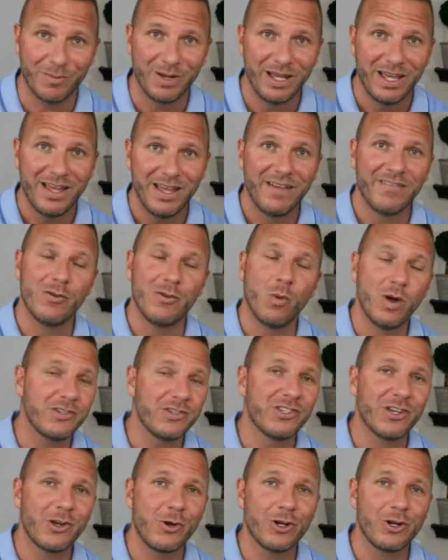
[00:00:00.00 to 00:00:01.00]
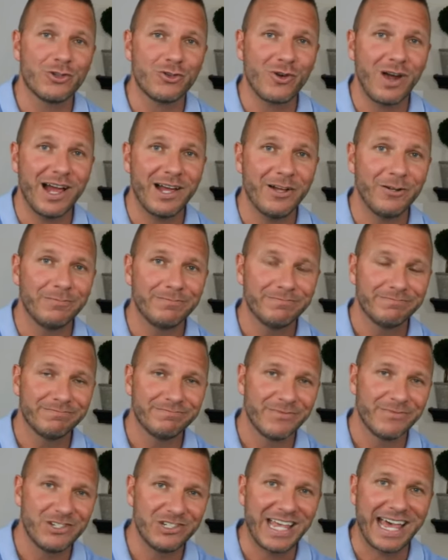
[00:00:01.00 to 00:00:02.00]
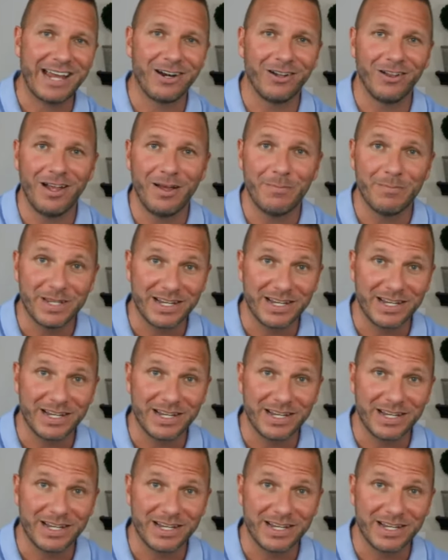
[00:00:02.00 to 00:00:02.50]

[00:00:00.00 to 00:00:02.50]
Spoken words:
If he wants to go to trial, saddle up,